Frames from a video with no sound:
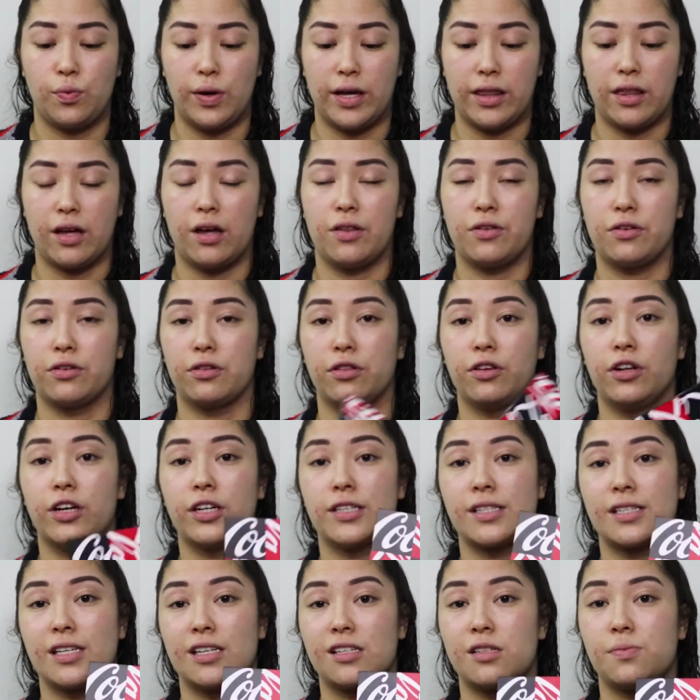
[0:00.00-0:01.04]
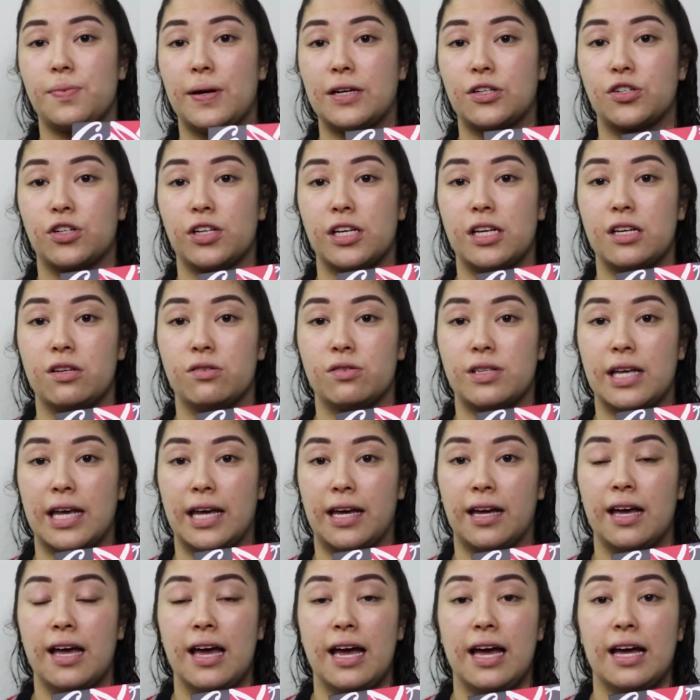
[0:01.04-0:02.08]
with other looks, especially
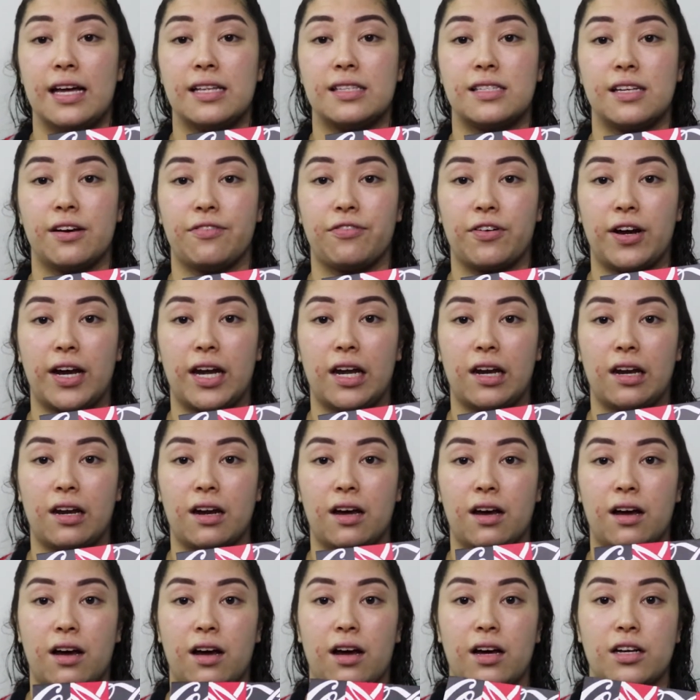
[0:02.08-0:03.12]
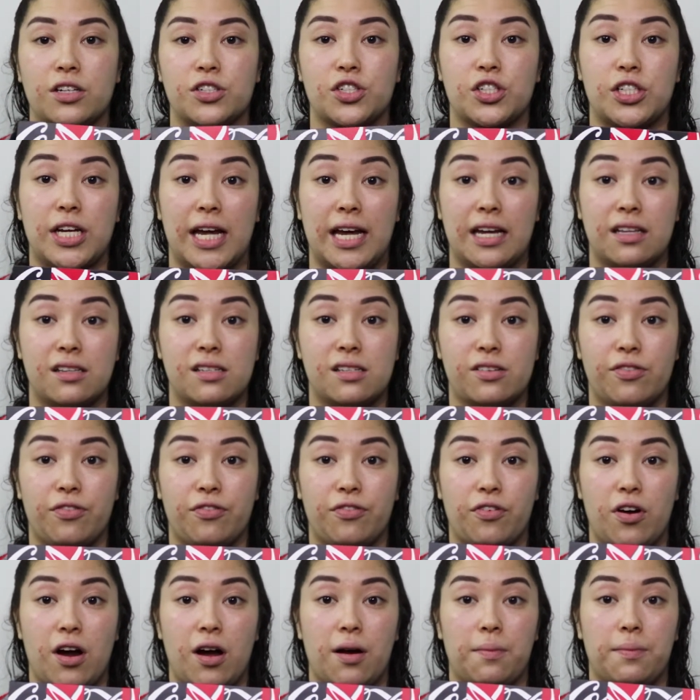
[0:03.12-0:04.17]
using different shades
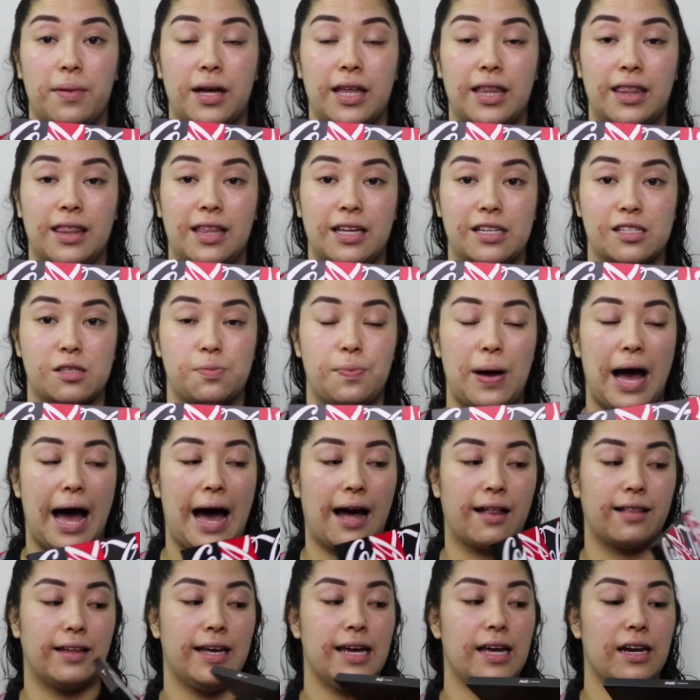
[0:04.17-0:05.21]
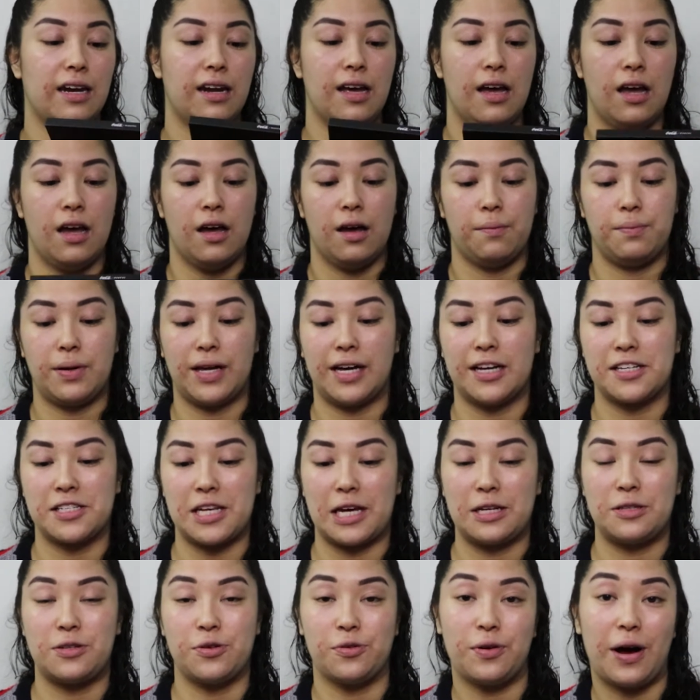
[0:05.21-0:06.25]
from this palette, because
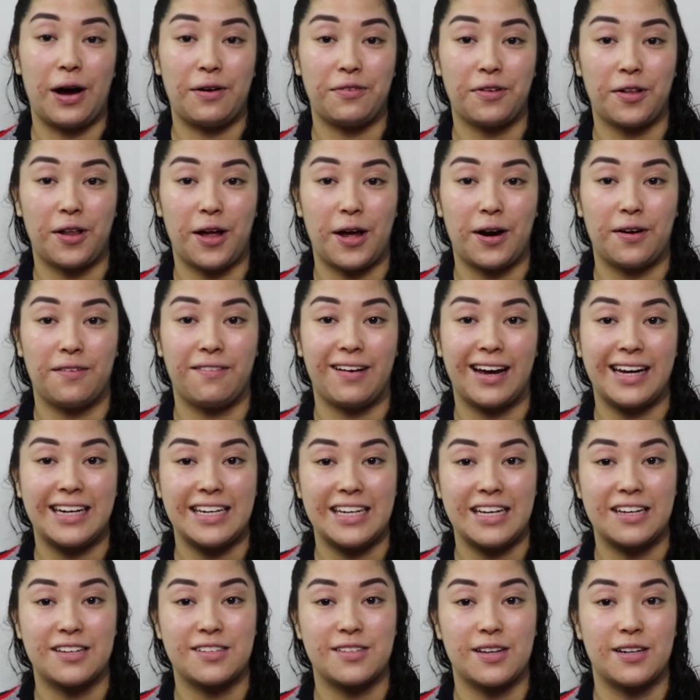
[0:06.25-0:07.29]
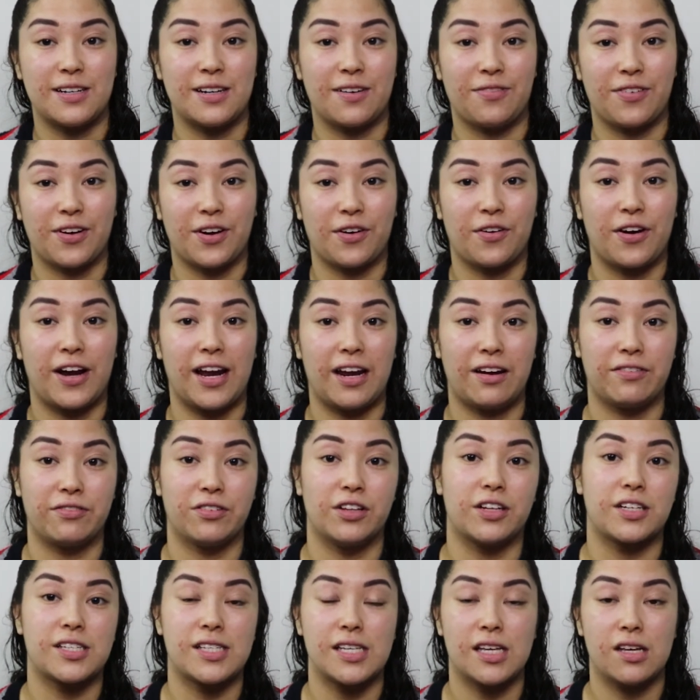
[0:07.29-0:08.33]
I do have a lot of ideas on different creative
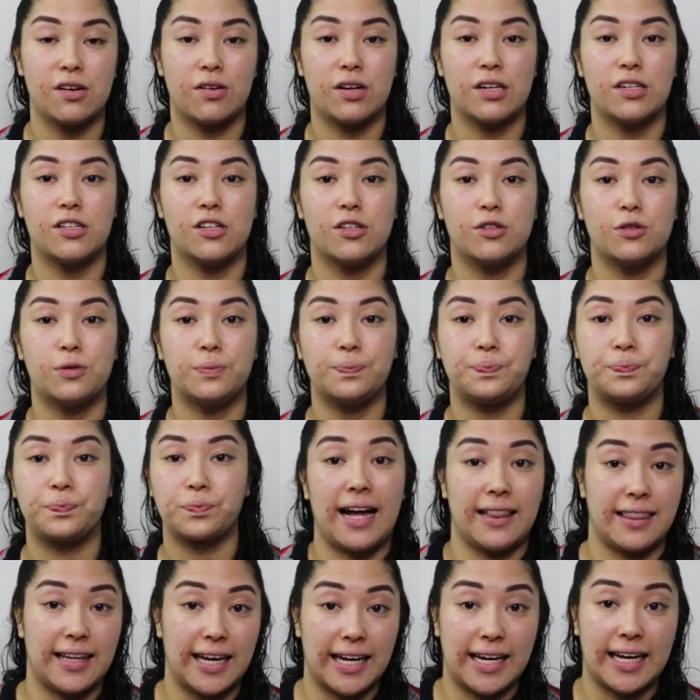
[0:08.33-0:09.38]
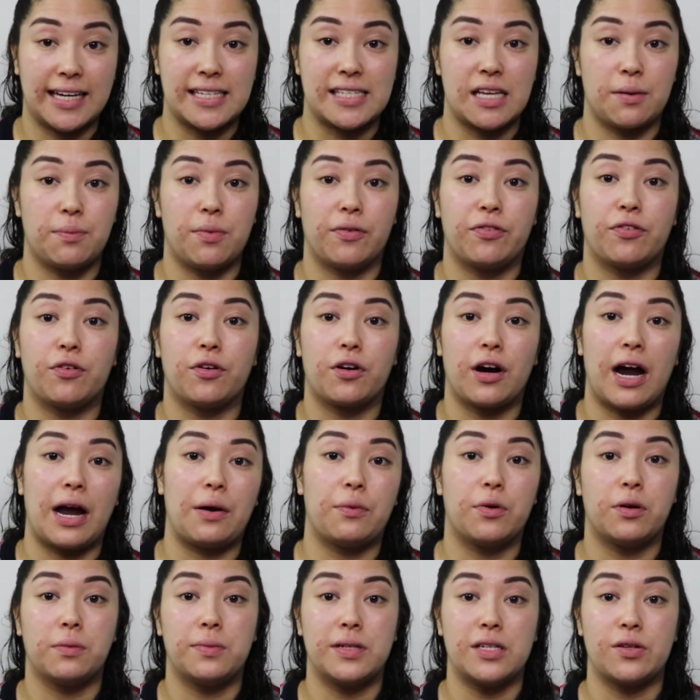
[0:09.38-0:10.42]
looks that you can do. Like I said before, I
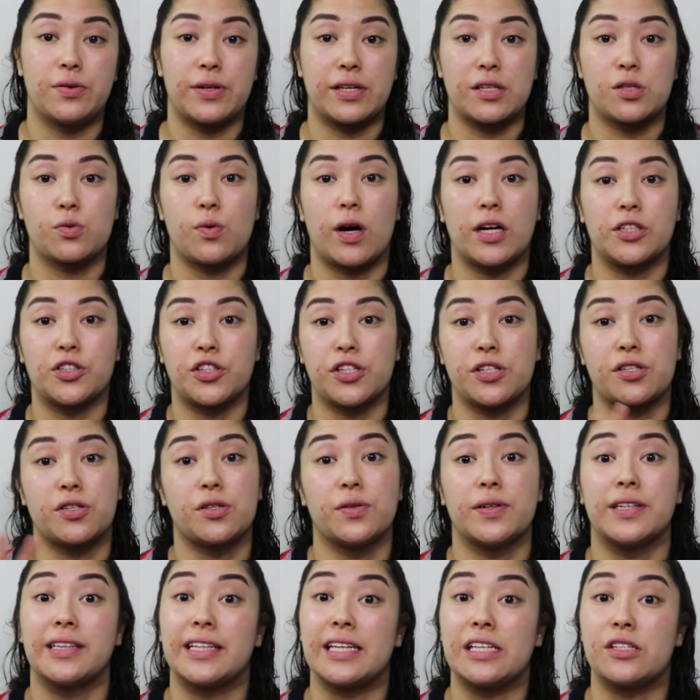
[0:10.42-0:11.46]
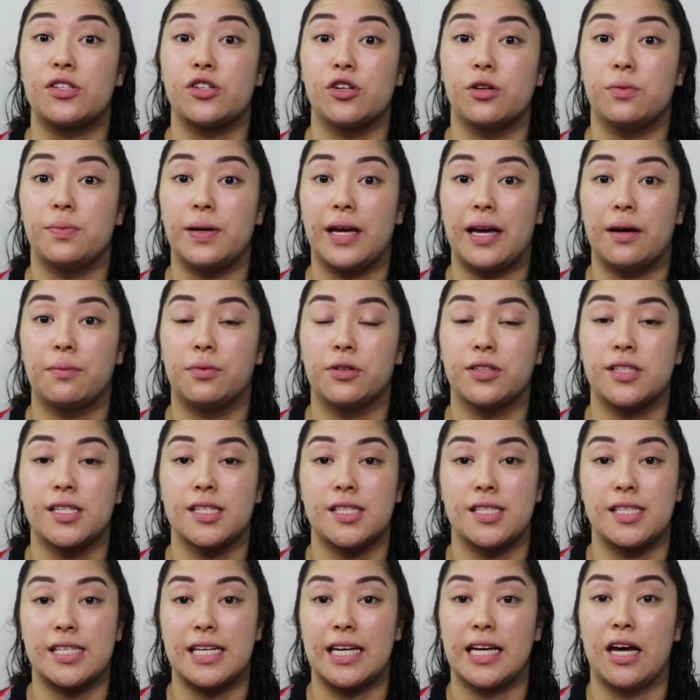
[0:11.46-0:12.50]
will be doing swatches, so at least you'll be able to
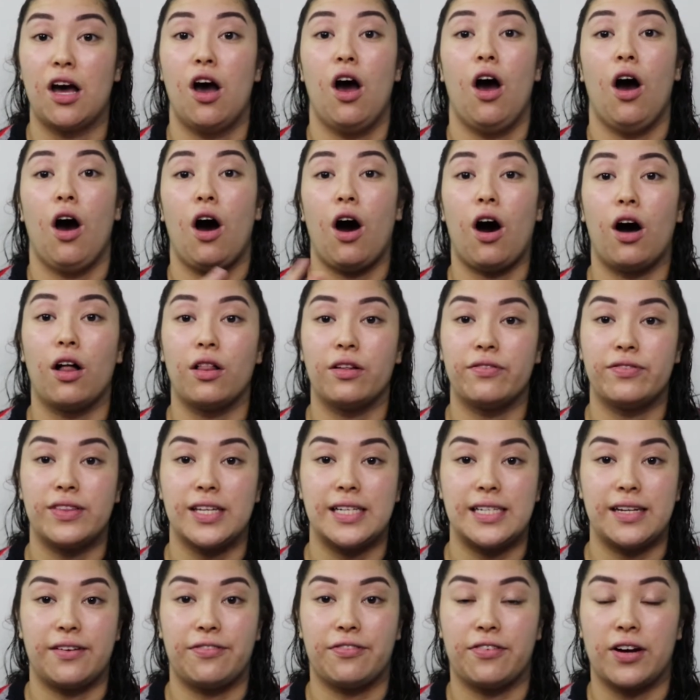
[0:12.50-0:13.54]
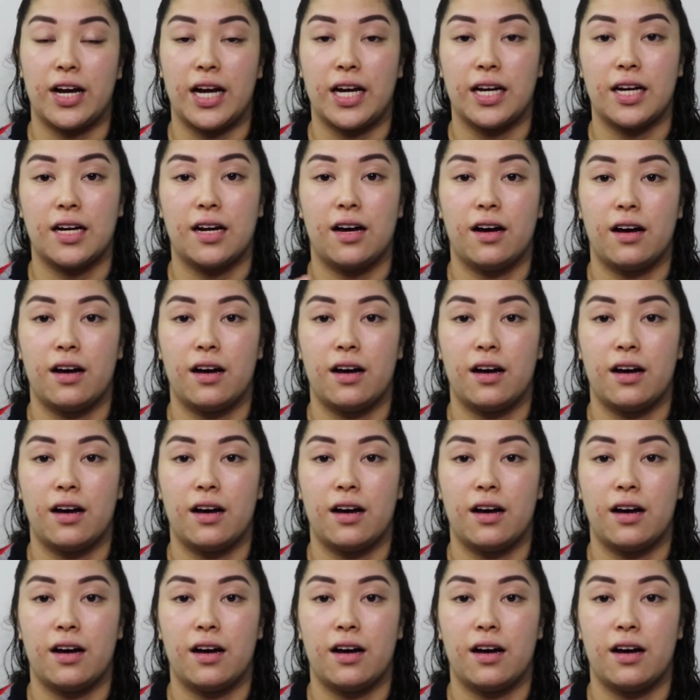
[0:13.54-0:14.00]
see all of the different